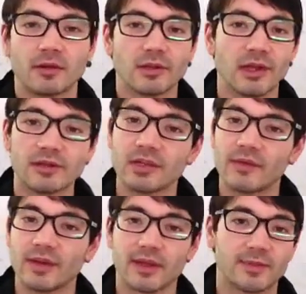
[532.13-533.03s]
Your lunch and
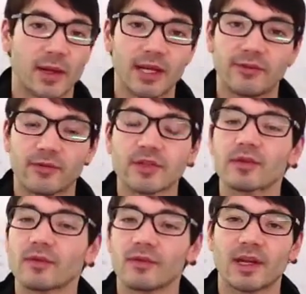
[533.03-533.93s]
everything is paid for, so
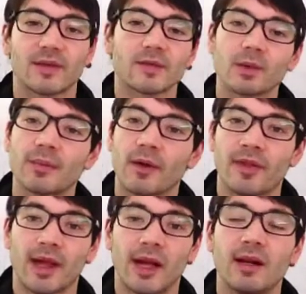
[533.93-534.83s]
you don't really have to worry about
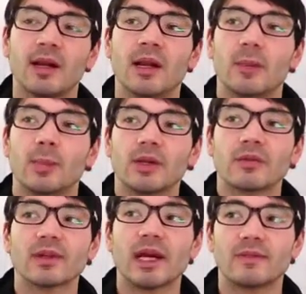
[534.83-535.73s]
that. But you
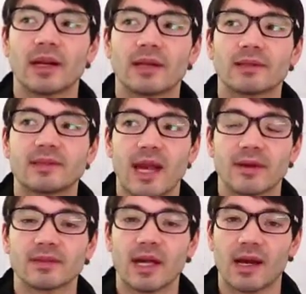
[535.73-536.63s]
don't really have a lot of
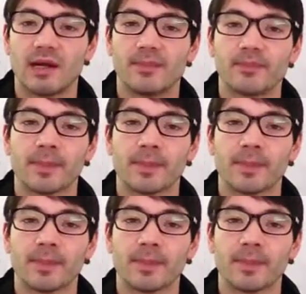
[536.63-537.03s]
downtime.